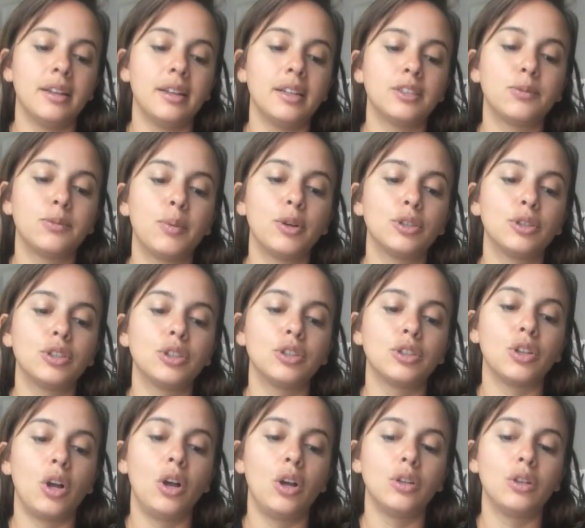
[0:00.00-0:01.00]
This person's
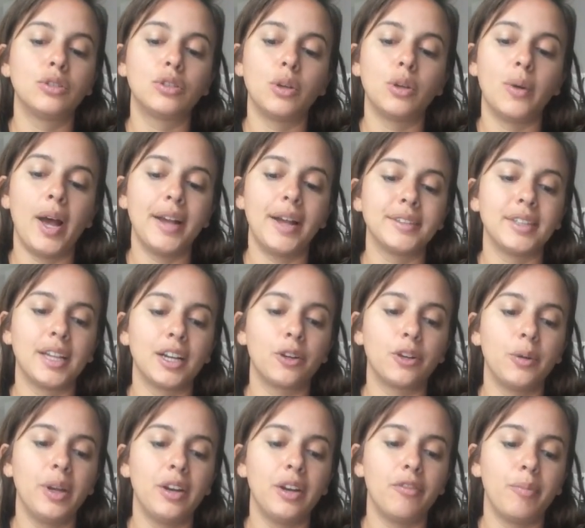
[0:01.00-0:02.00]
also, as that
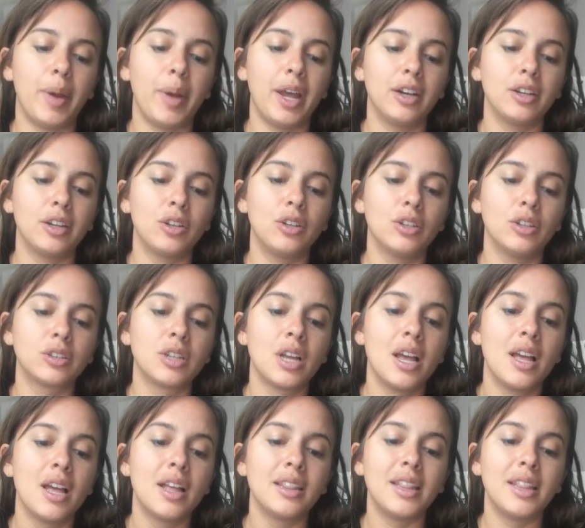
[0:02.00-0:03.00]
Queen of Pentacles,
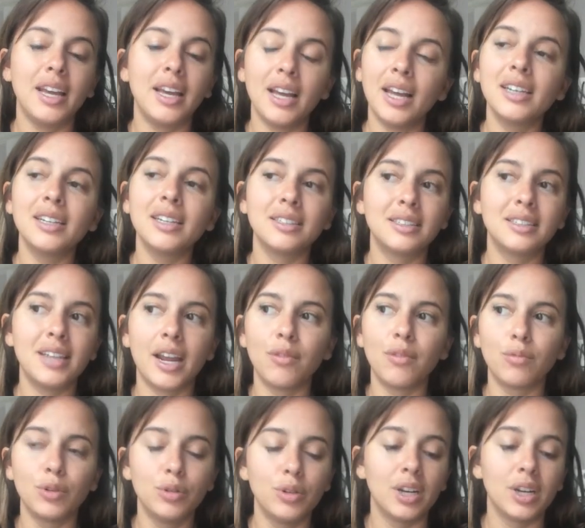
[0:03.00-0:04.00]
they kind of stay
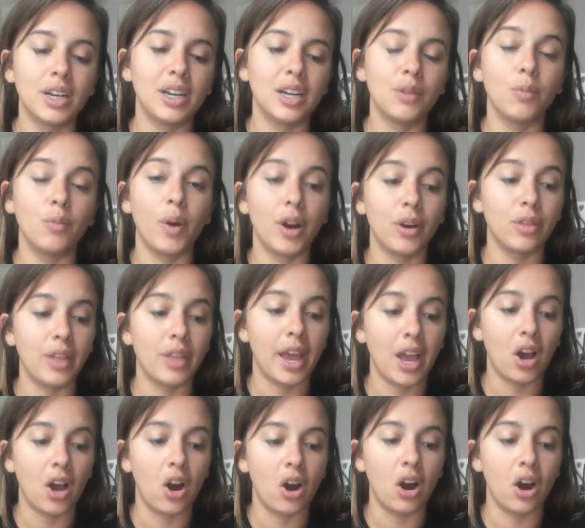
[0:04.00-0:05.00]
rooted in where
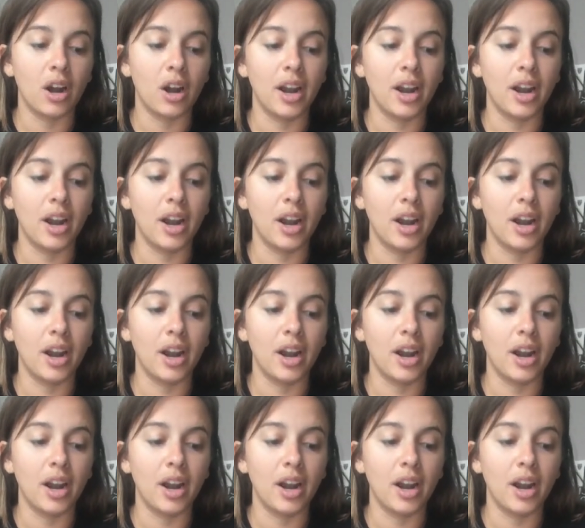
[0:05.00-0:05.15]
they are.